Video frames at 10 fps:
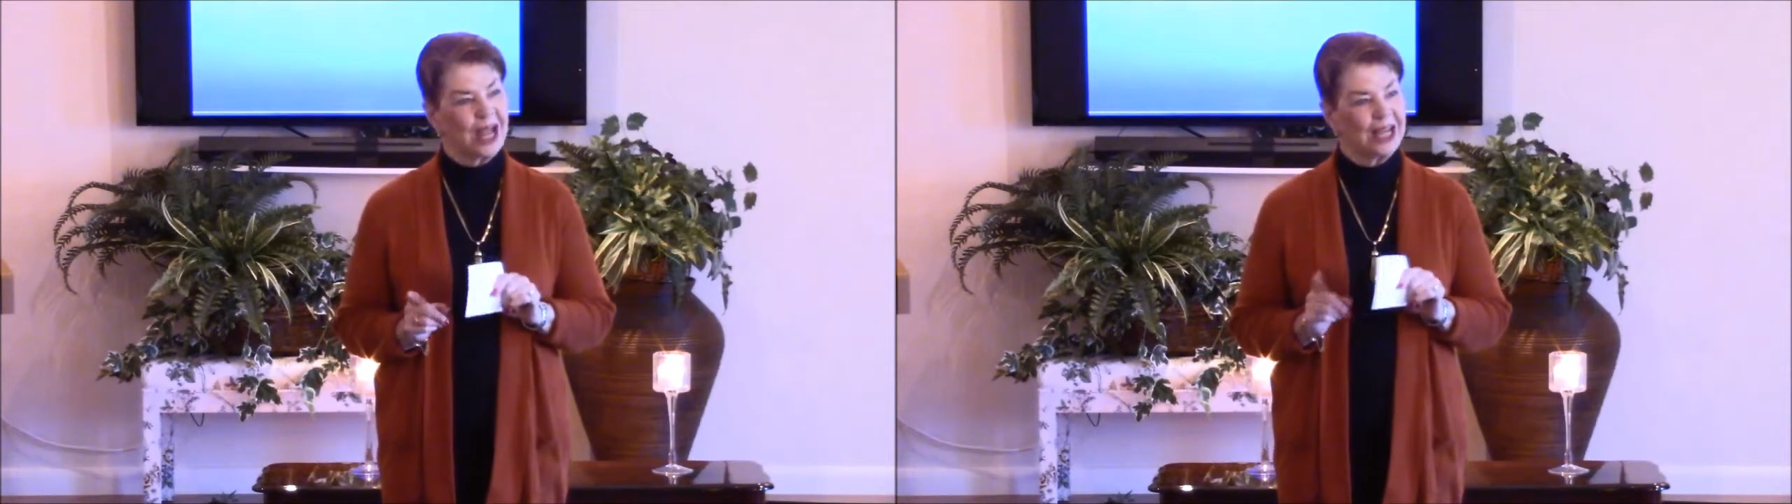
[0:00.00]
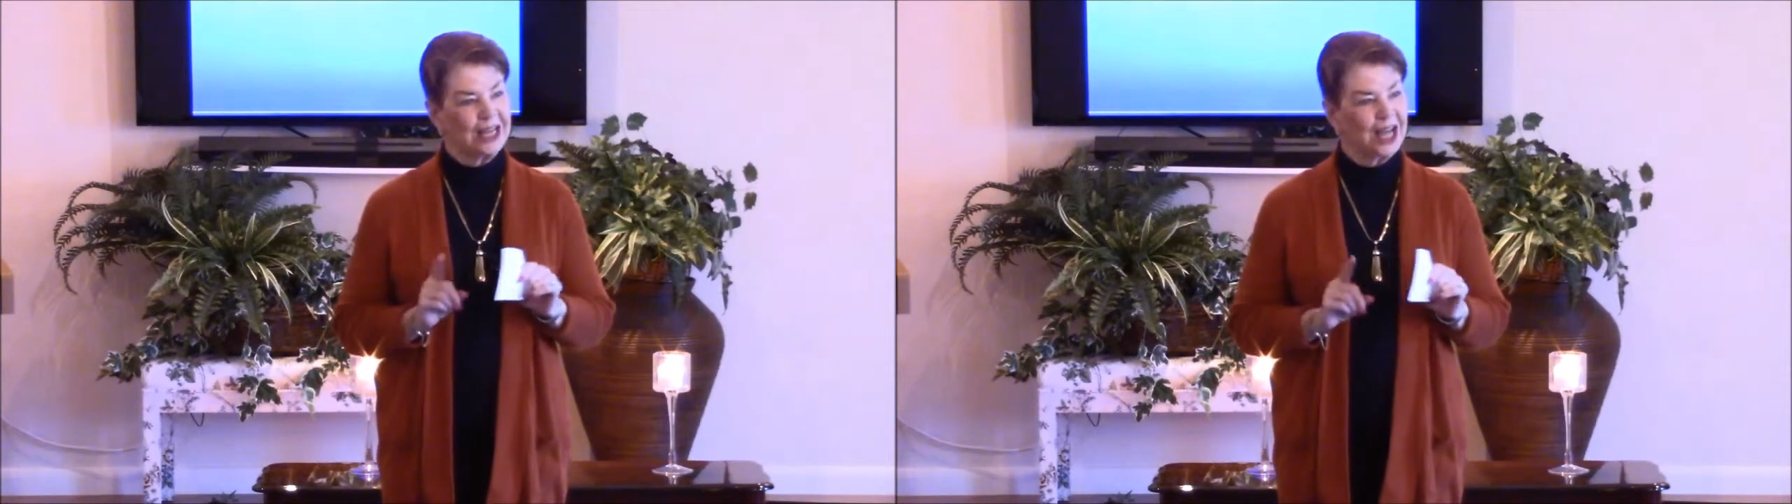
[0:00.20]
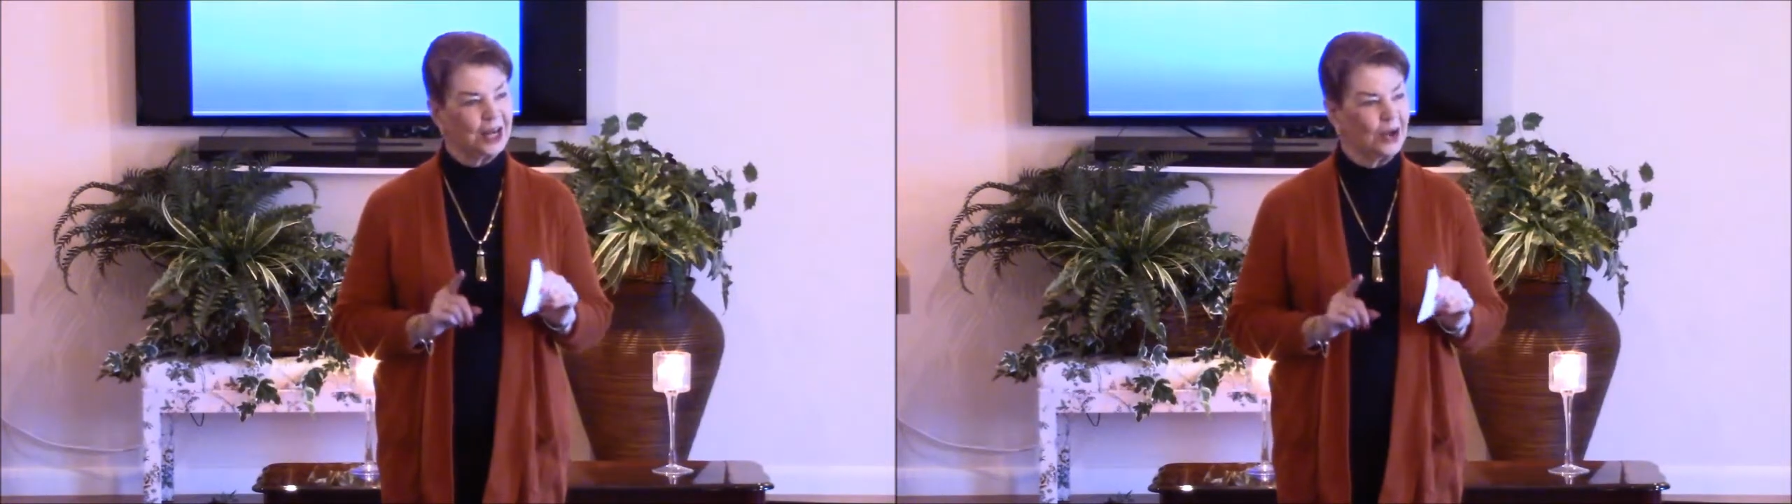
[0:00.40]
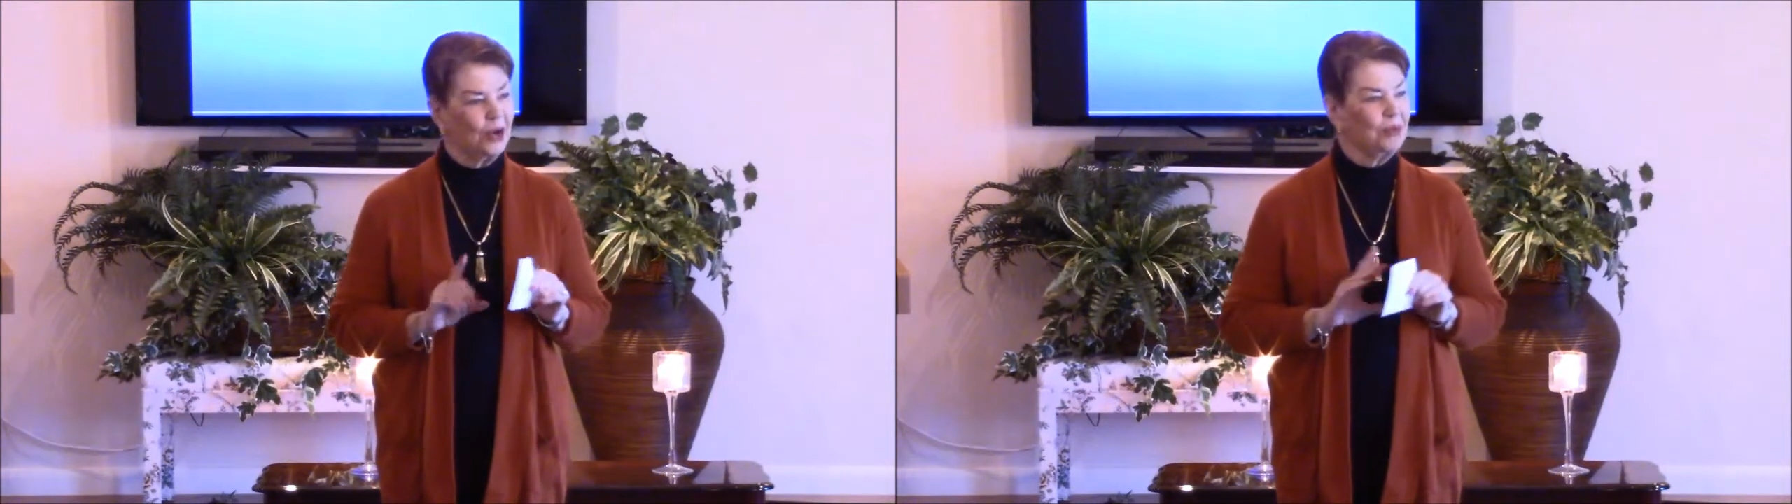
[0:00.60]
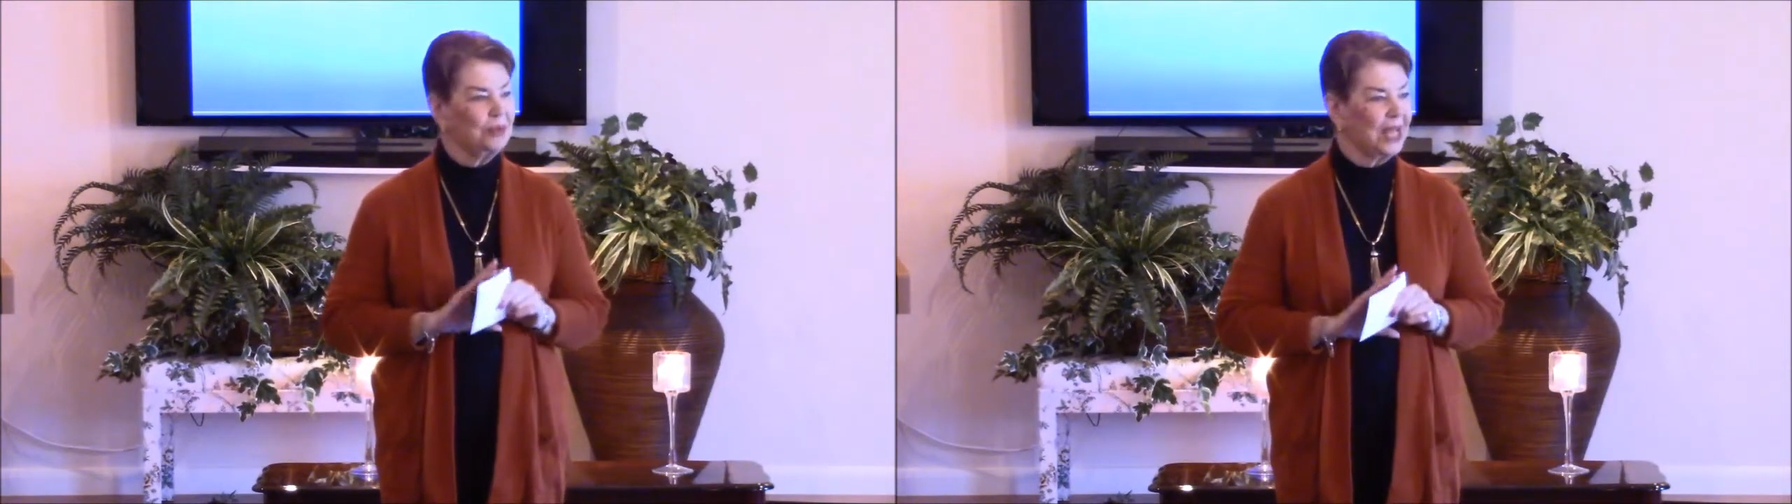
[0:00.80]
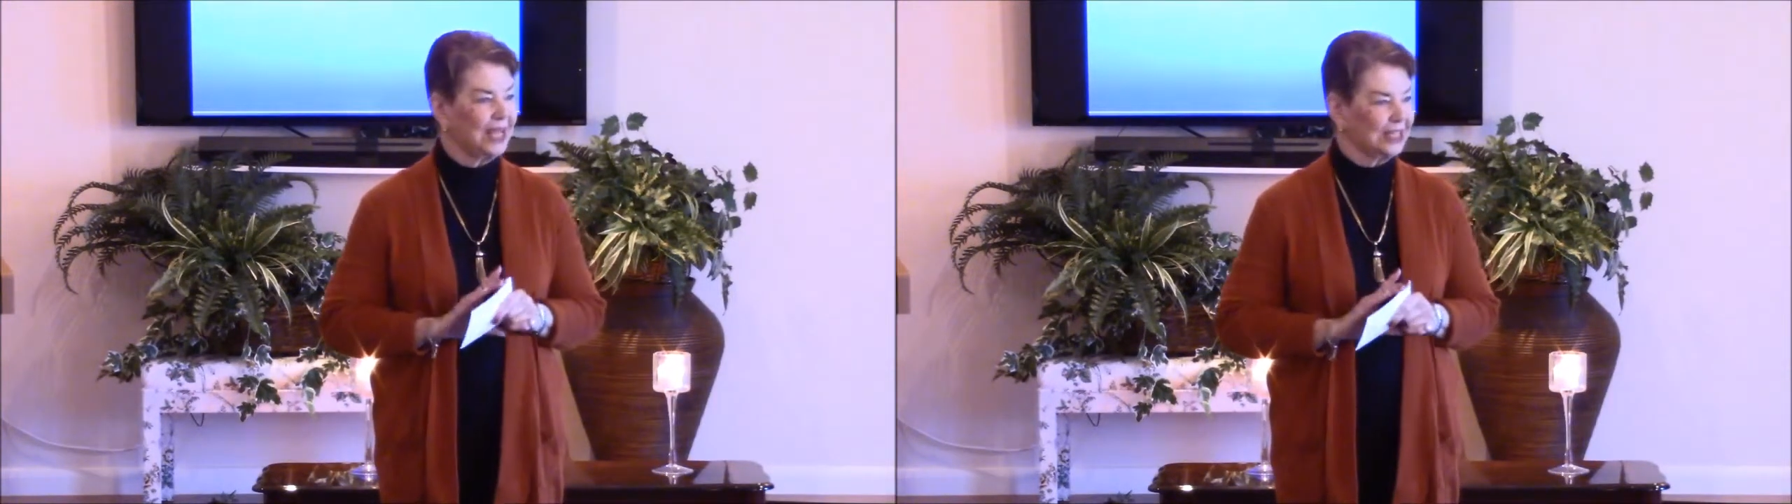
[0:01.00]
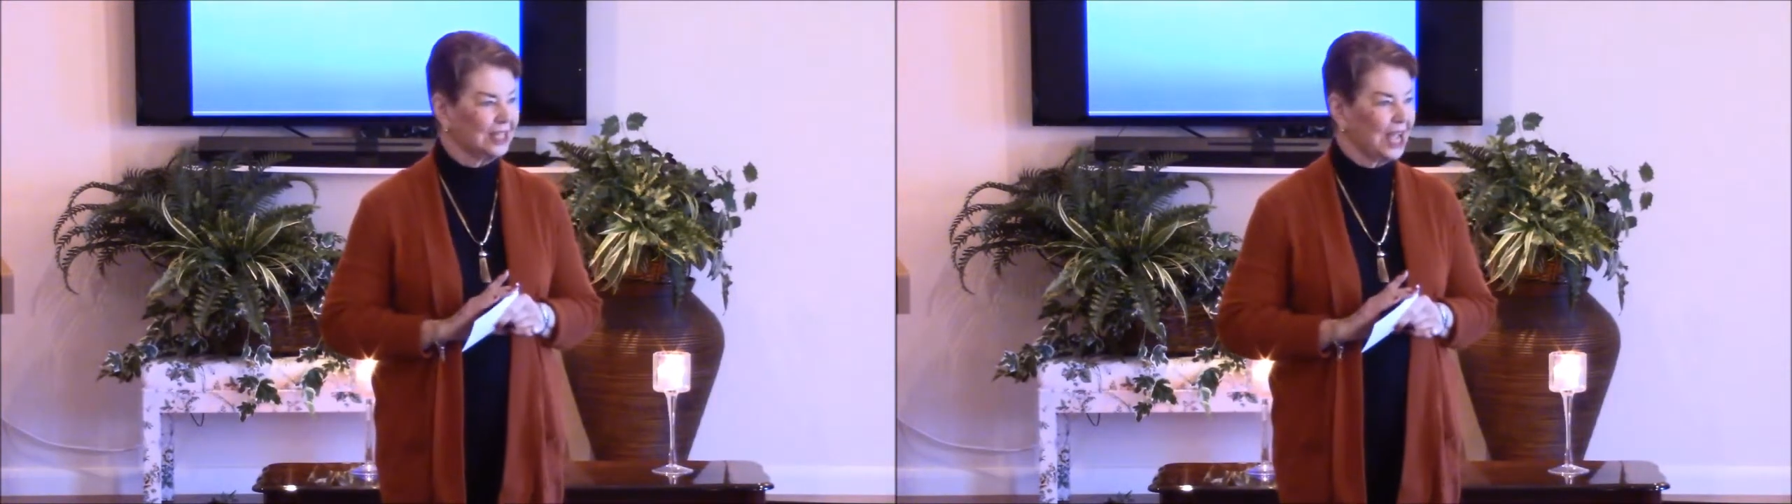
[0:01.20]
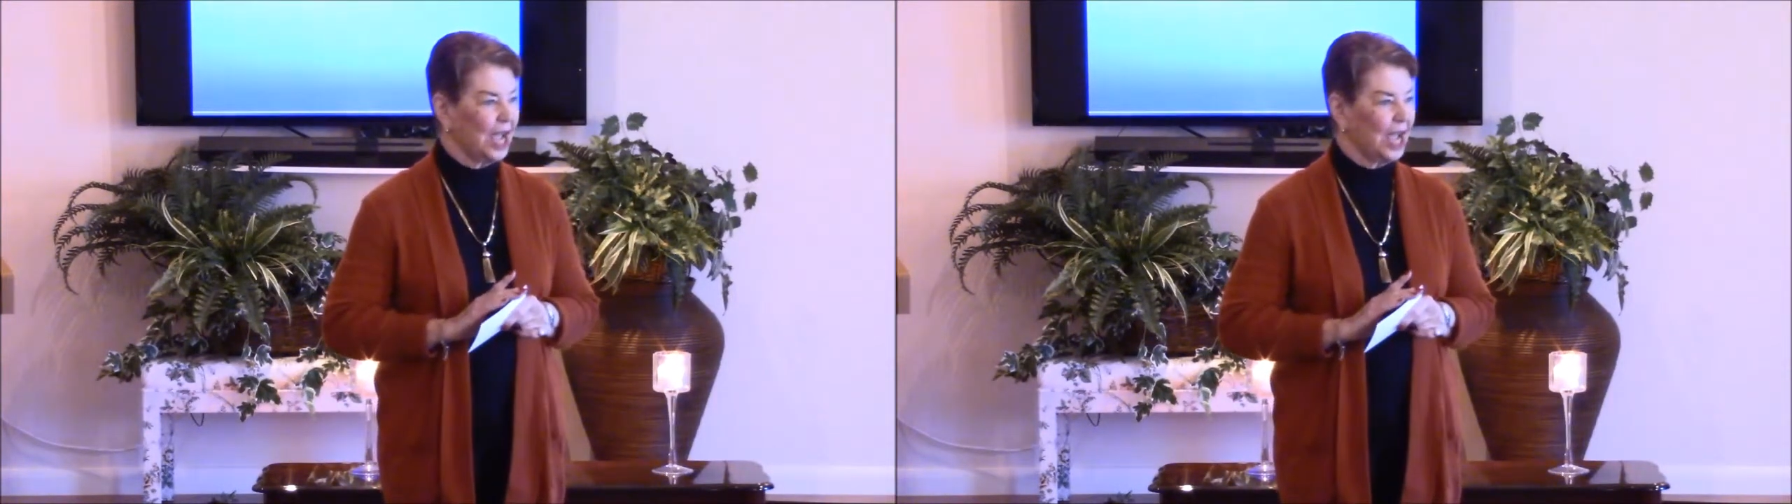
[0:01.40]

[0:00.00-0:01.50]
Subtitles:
I got home next,